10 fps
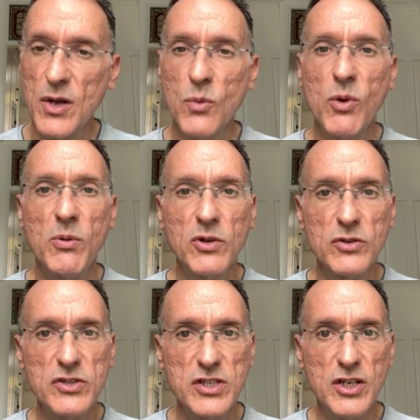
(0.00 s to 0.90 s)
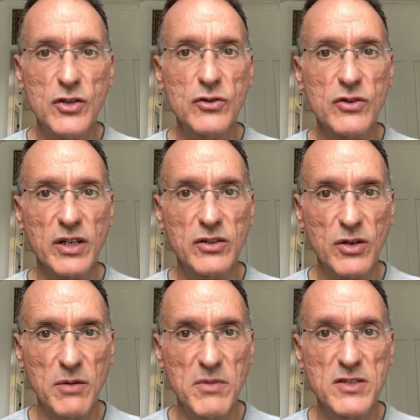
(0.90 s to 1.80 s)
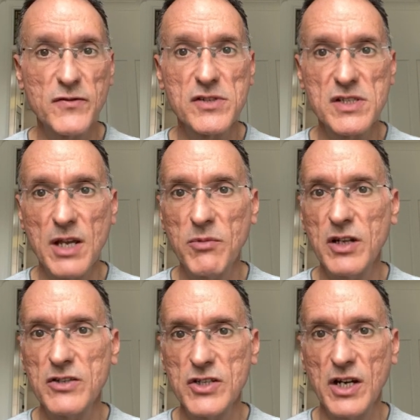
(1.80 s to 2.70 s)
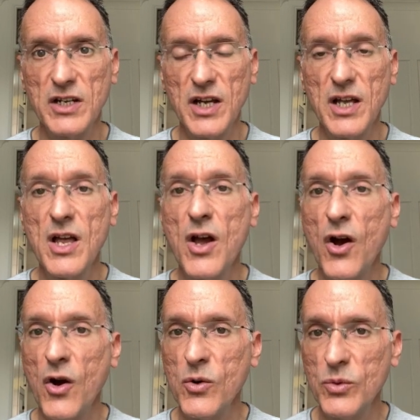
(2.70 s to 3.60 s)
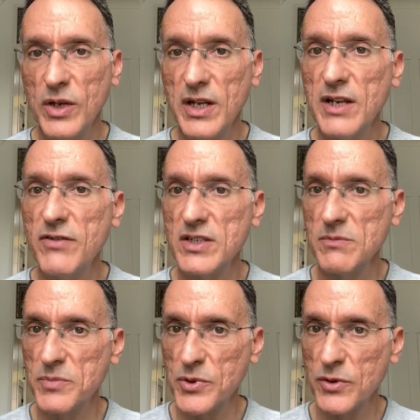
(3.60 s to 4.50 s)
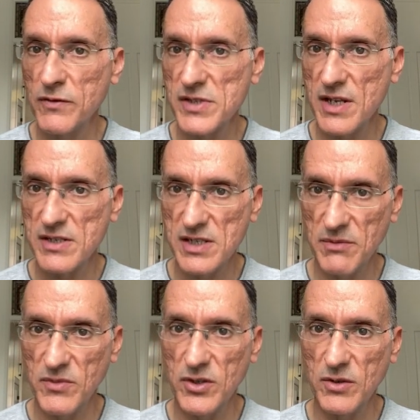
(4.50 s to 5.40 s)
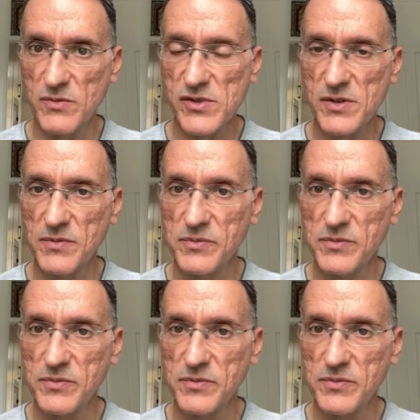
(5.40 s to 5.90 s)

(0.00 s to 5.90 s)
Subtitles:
we will continue drug treatment for stable angina only if it improves their symptoms.